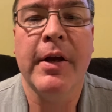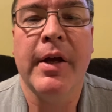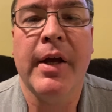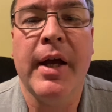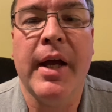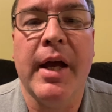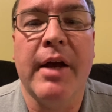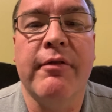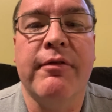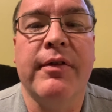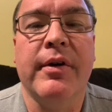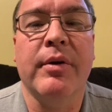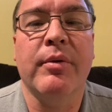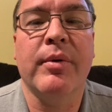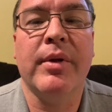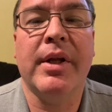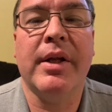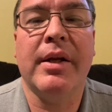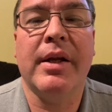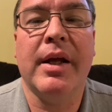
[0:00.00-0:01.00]
Have fun
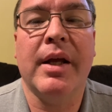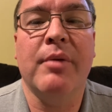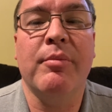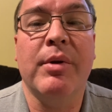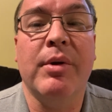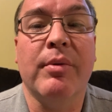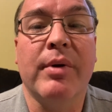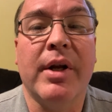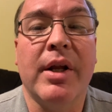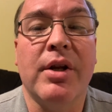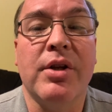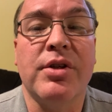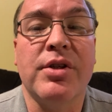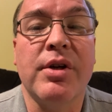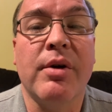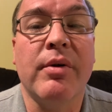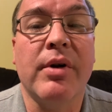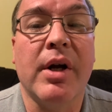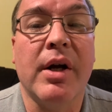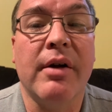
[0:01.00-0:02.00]
with it and be ready to
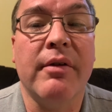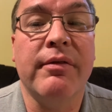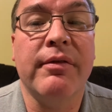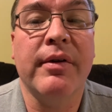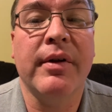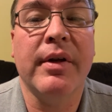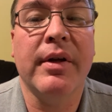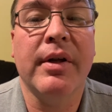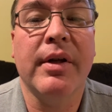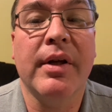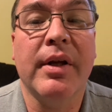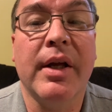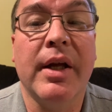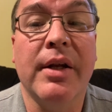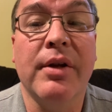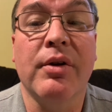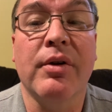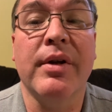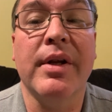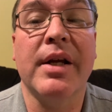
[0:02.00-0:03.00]
show it off in
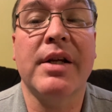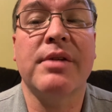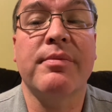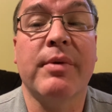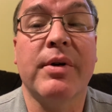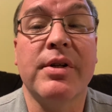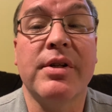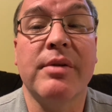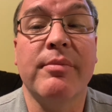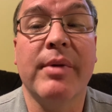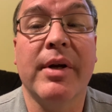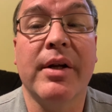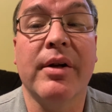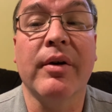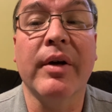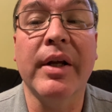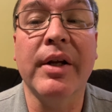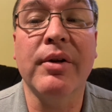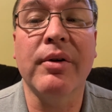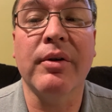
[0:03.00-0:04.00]
your next marching band or
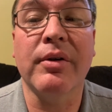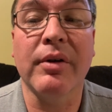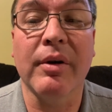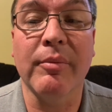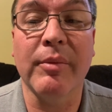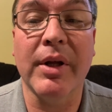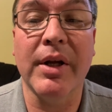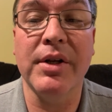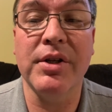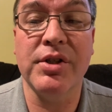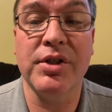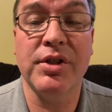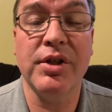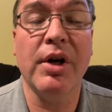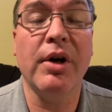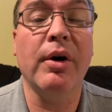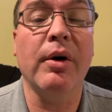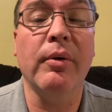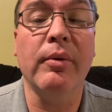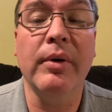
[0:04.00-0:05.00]
indoor drumline
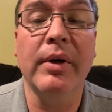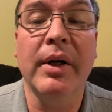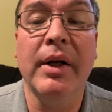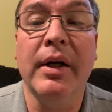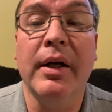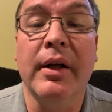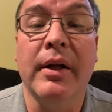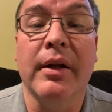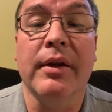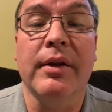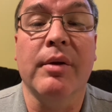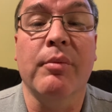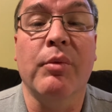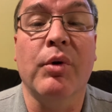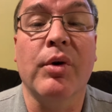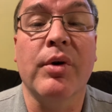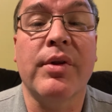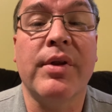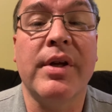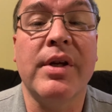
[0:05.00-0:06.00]
show. The
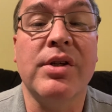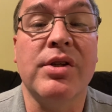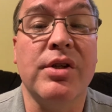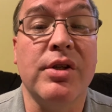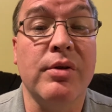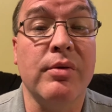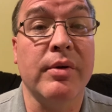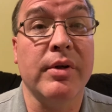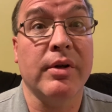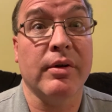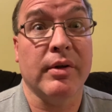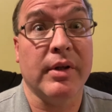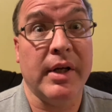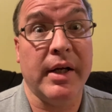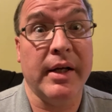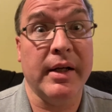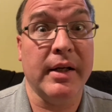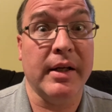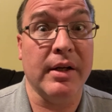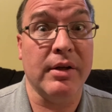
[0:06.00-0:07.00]
more things you and your
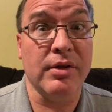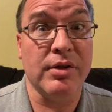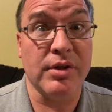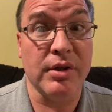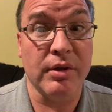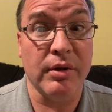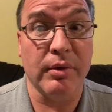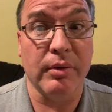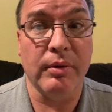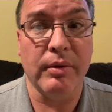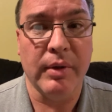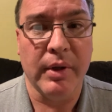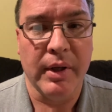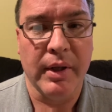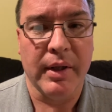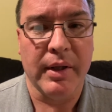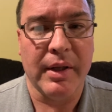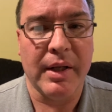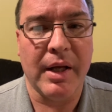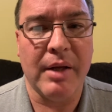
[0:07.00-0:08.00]
line can do,
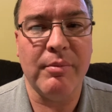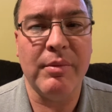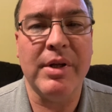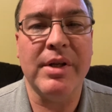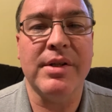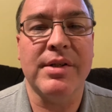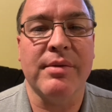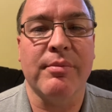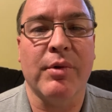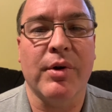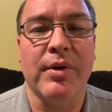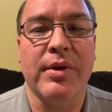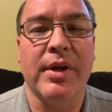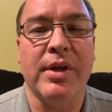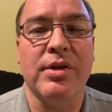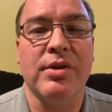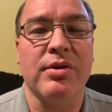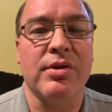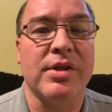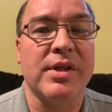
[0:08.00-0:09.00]
that means the more
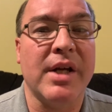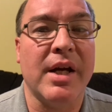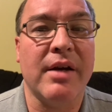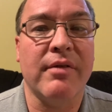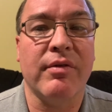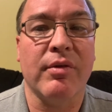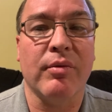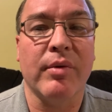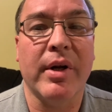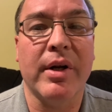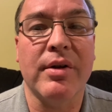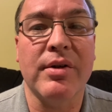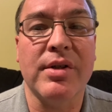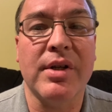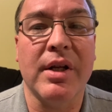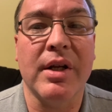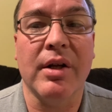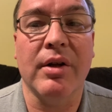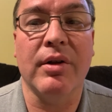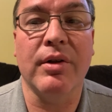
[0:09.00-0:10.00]
things your staff and writers
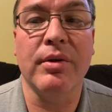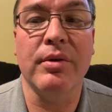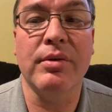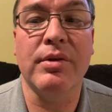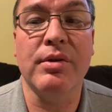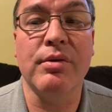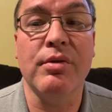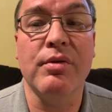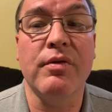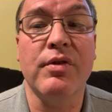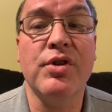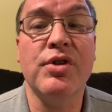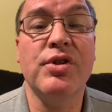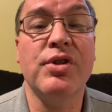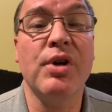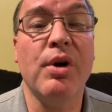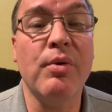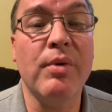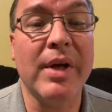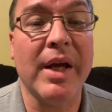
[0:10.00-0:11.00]
can include to
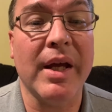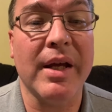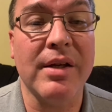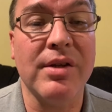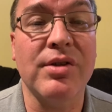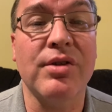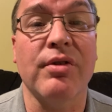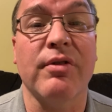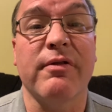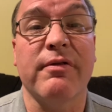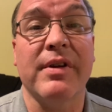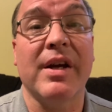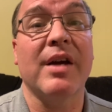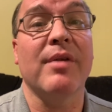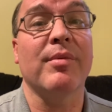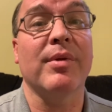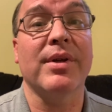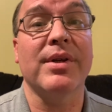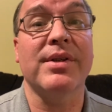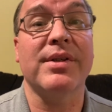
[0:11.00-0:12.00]
showcase your
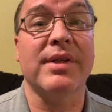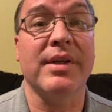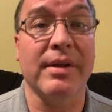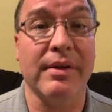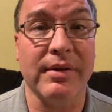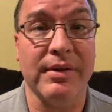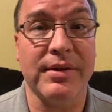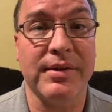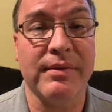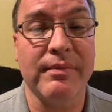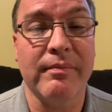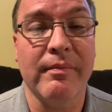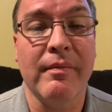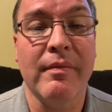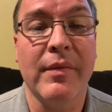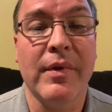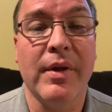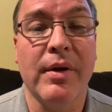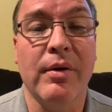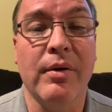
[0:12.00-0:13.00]
fabulous skills.
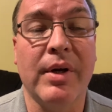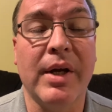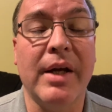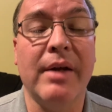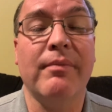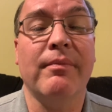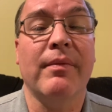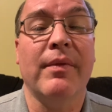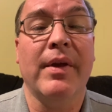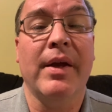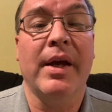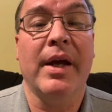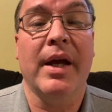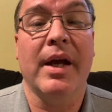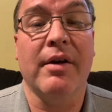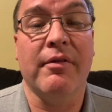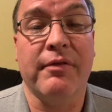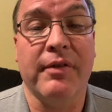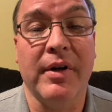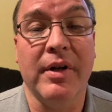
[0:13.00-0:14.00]
Okay?
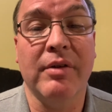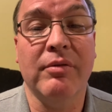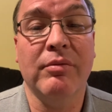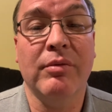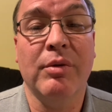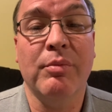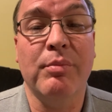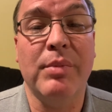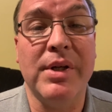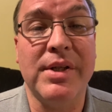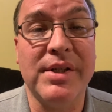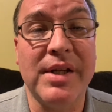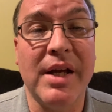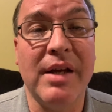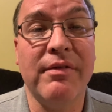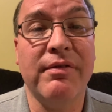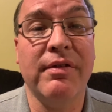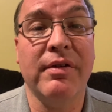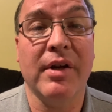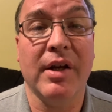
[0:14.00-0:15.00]
Have fun, be
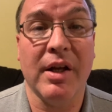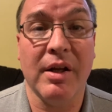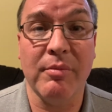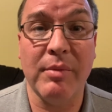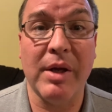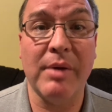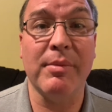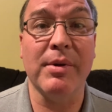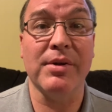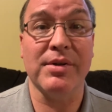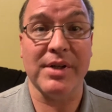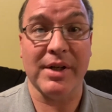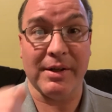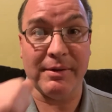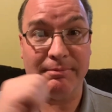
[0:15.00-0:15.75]
safe, and make music.